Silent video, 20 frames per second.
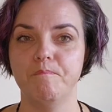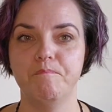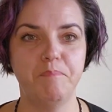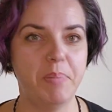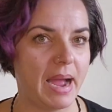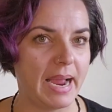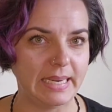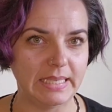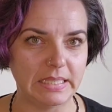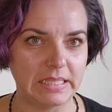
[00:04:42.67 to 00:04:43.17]

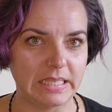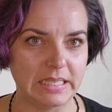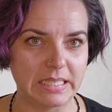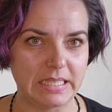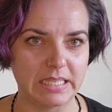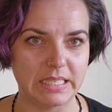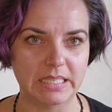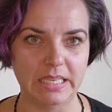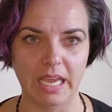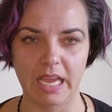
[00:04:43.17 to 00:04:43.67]
bite the
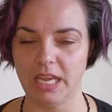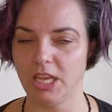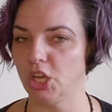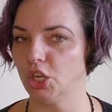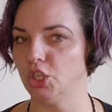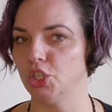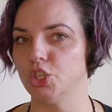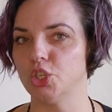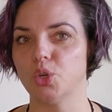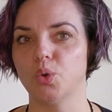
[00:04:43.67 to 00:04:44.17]
stick
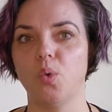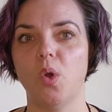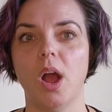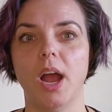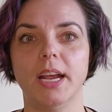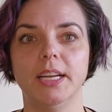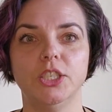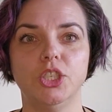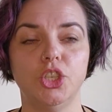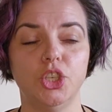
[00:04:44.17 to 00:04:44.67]
or
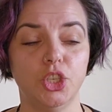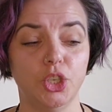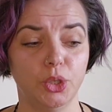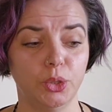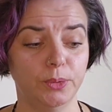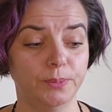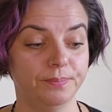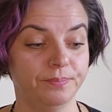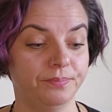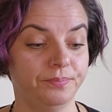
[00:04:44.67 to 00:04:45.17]
try
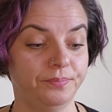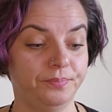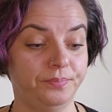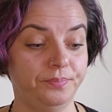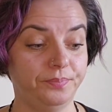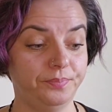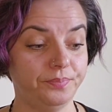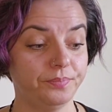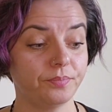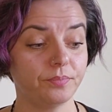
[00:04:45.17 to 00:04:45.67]

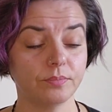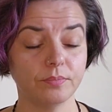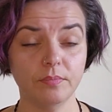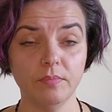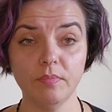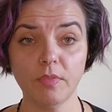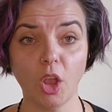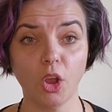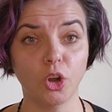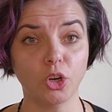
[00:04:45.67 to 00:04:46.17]
to
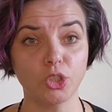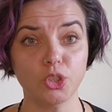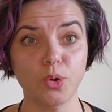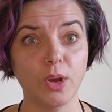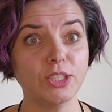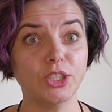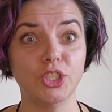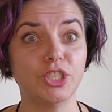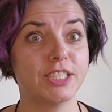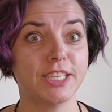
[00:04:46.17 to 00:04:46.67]

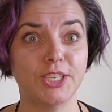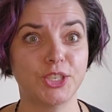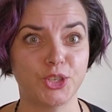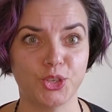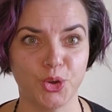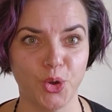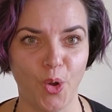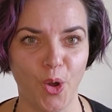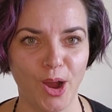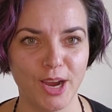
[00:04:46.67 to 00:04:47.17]

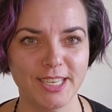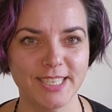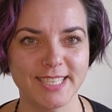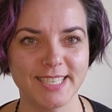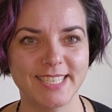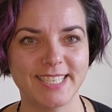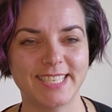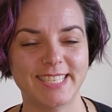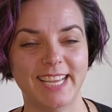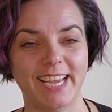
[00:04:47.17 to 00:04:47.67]
destroy the
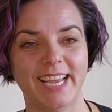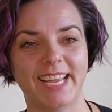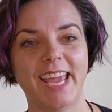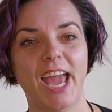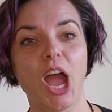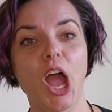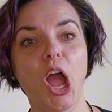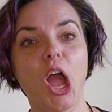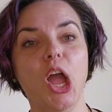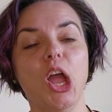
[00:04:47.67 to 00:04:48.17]
stick.
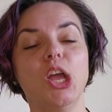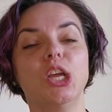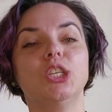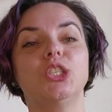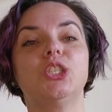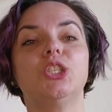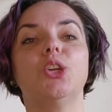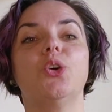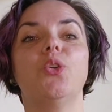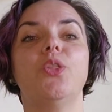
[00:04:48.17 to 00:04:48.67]

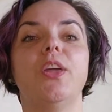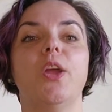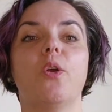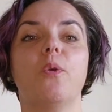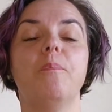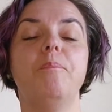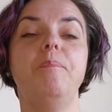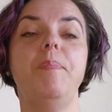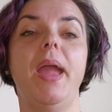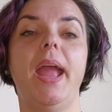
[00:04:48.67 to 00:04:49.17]
So
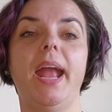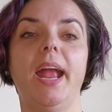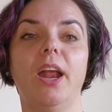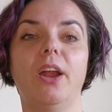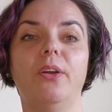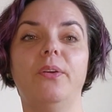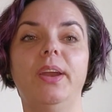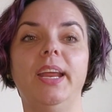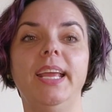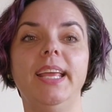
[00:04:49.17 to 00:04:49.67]
they're
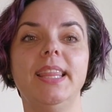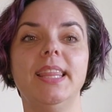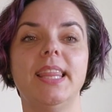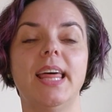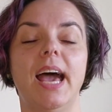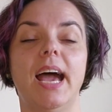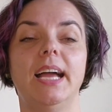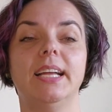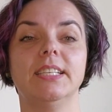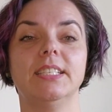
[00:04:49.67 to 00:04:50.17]
pairing
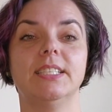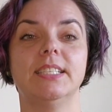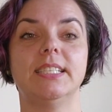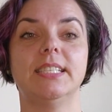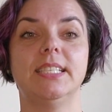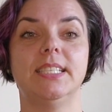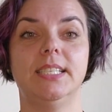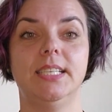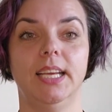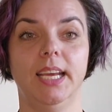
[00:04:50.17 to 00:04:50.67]
that
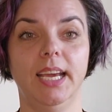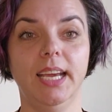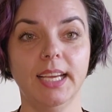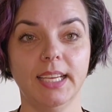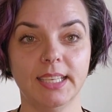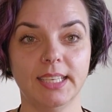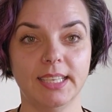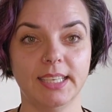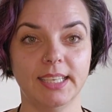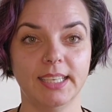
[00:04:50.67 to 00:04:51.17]

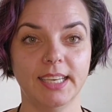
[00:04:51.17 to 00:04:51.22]
stick